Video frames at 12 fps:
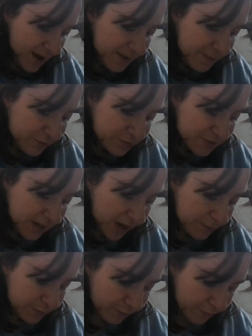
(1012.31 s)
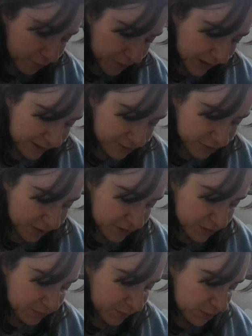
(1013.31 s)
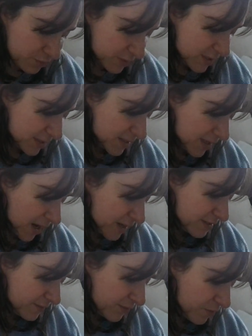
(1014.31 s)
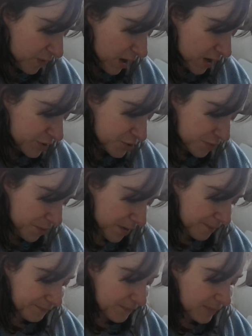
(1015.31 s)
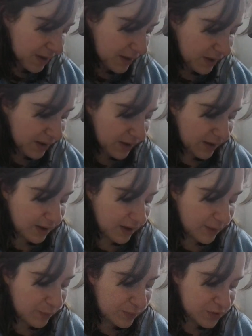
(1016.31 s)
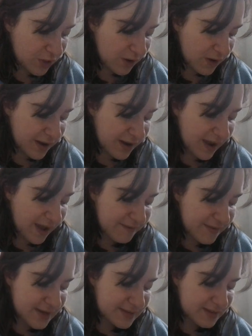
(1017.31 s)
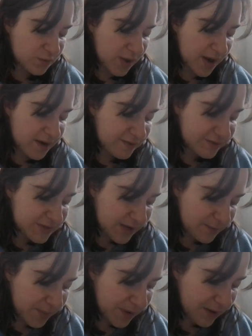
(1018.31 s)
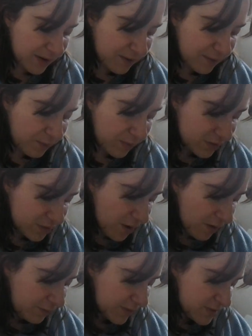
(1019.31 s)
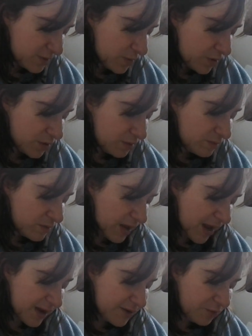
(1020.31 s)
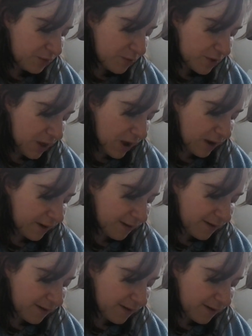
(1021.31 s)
Amos stopped before the entrance, which was the size of a garage door. A dark, heavy square of timber with no visible handle or lock.